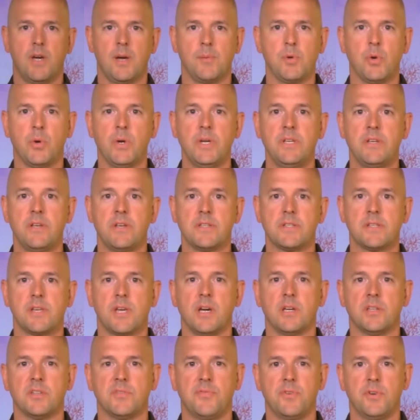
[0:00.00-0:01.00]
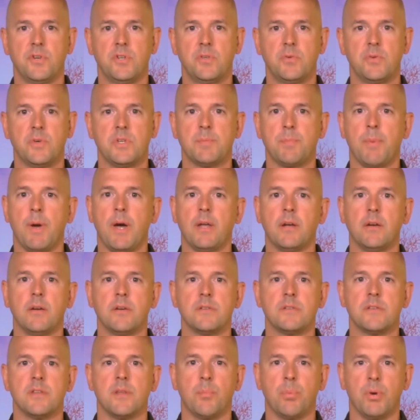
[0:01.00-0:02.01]
I'm going to discuss first
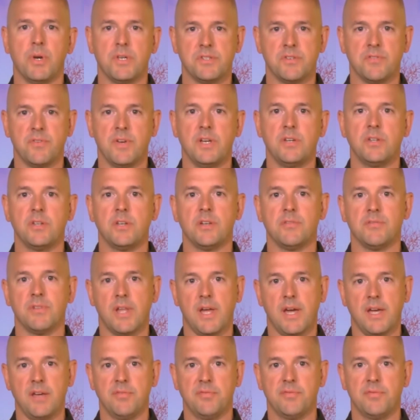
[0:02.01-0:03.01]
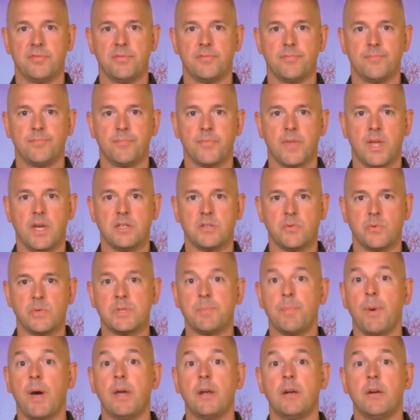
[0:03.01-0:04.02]
responders and the preservation of life. As a
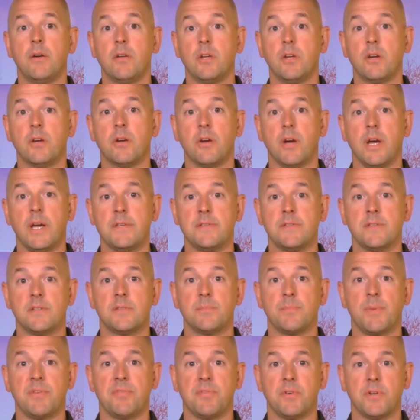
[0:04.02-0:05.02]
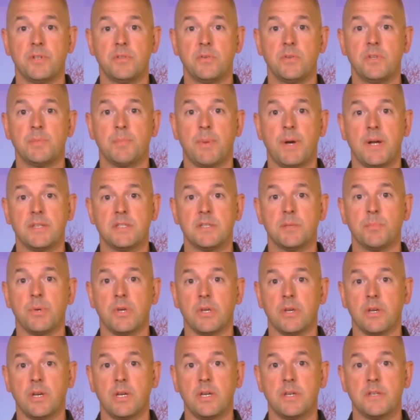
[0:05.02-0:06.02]
responder to your crisis, my first
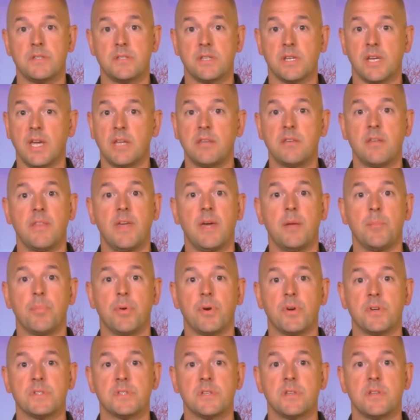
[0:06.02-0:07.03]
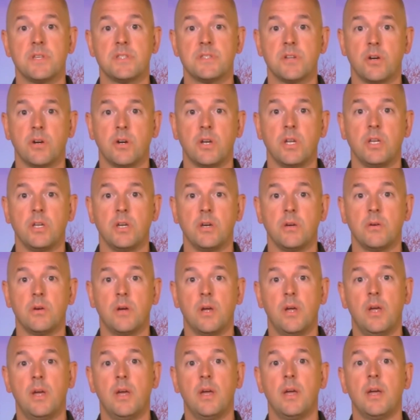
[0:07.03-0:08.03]
responsibility is to get to that person that's hurting
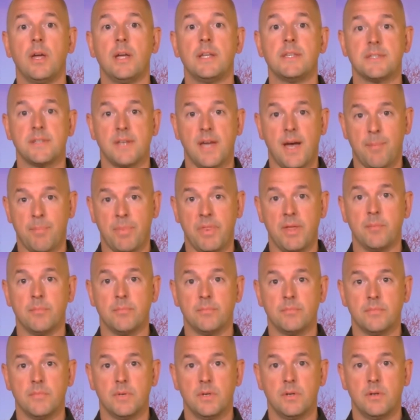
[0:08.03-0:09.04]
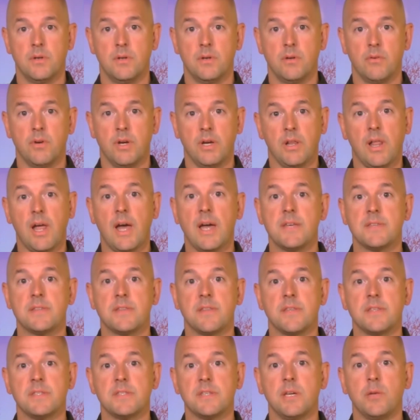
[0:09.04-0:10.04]
you and stop them.
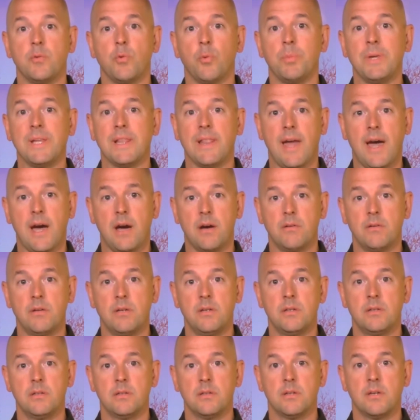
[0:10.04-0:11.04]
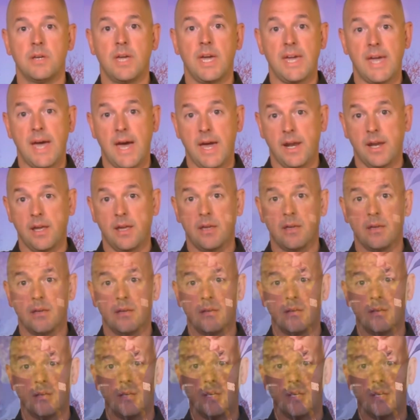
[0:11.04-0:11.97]
Realize the scene will be loud, chaotic,